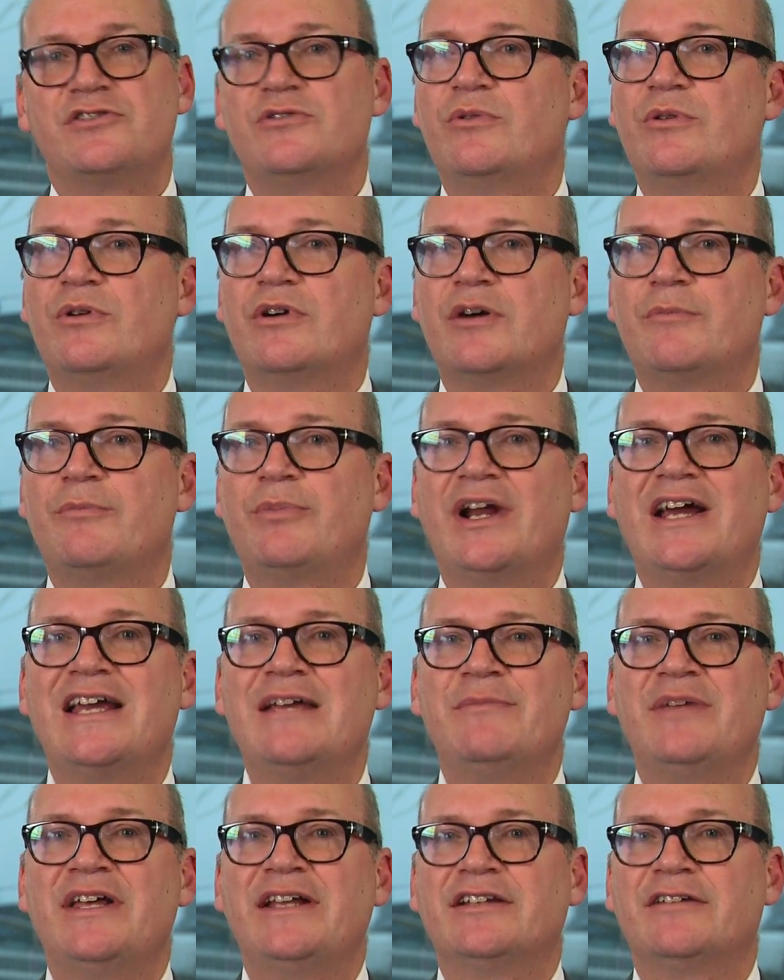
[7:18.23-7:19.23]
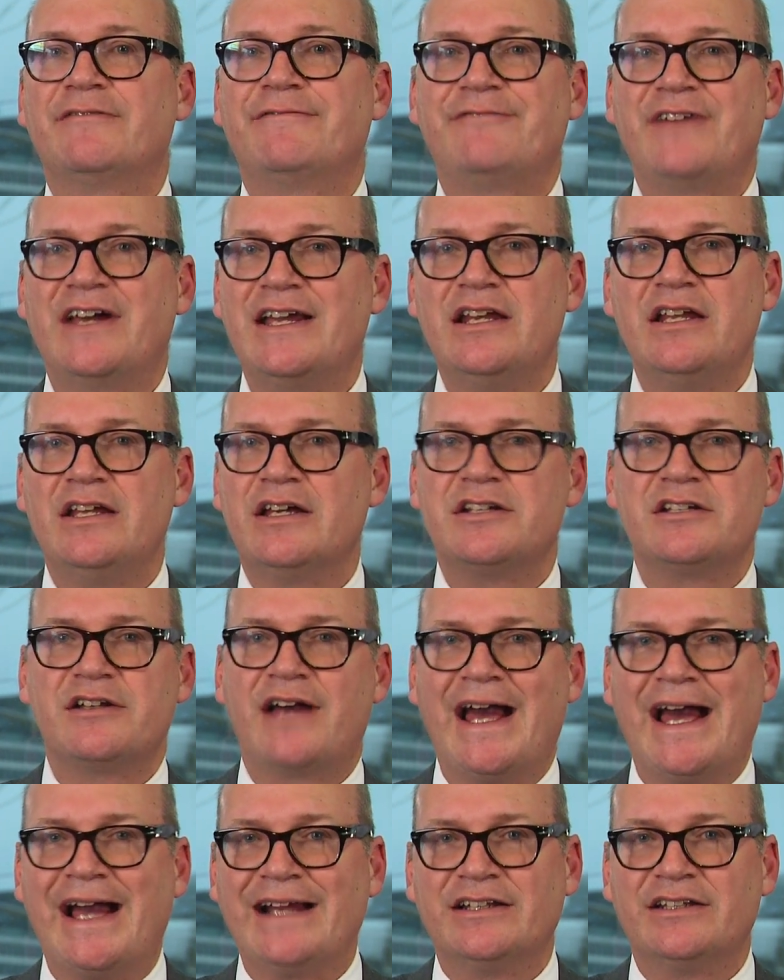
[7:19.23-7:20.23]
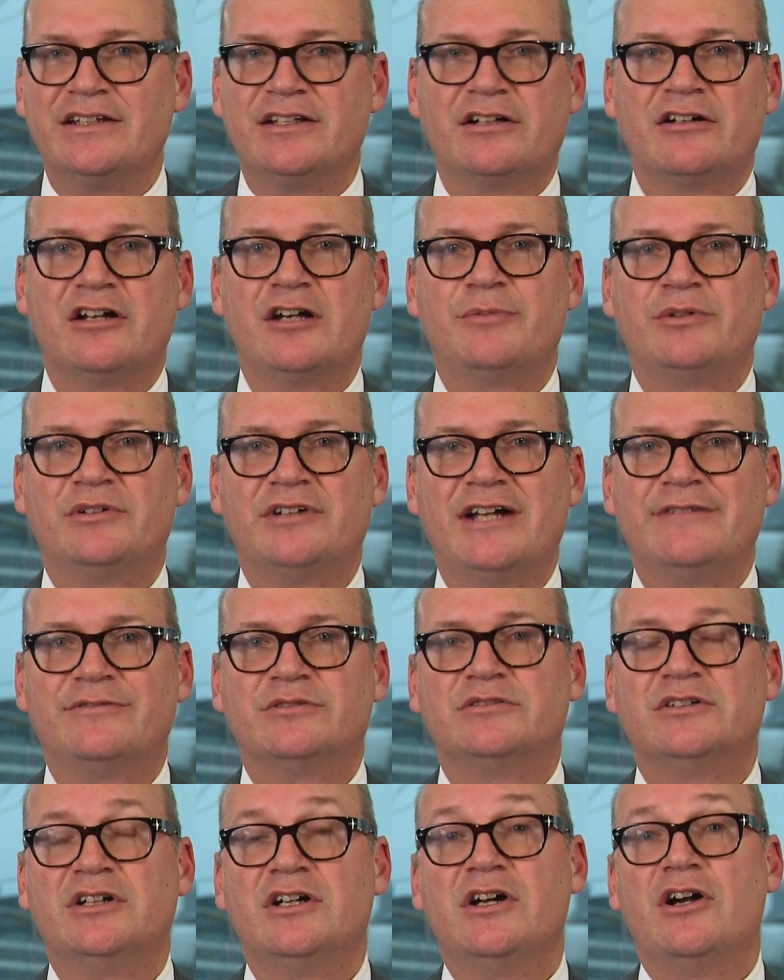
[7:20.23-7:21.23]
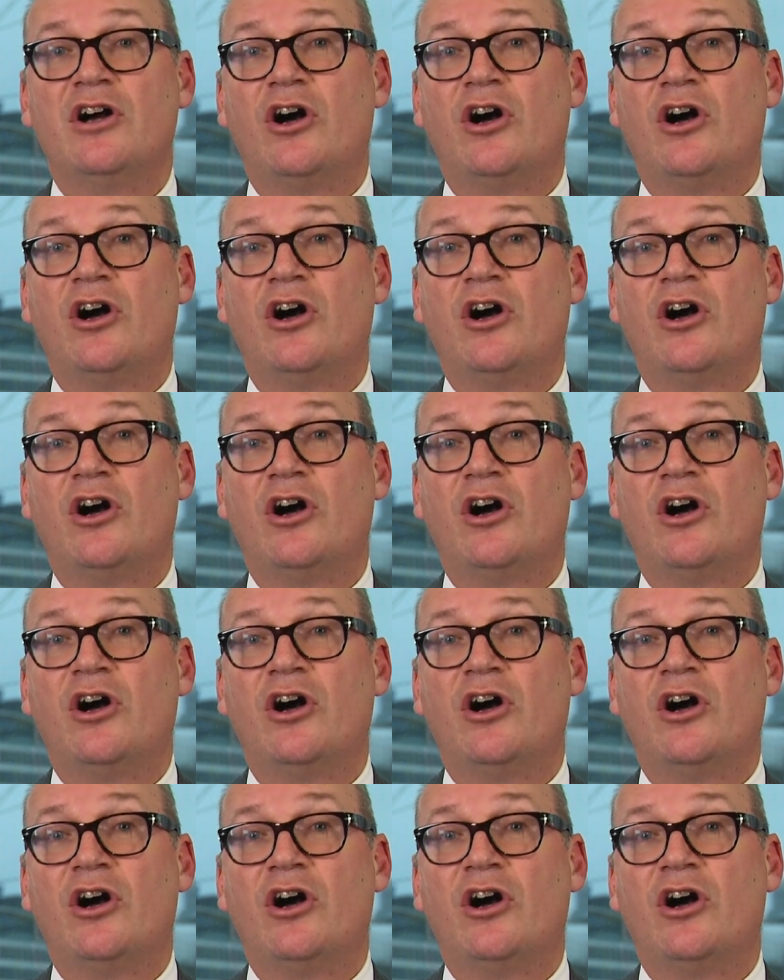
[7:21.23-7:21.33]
who are blaming the failure to act at the global level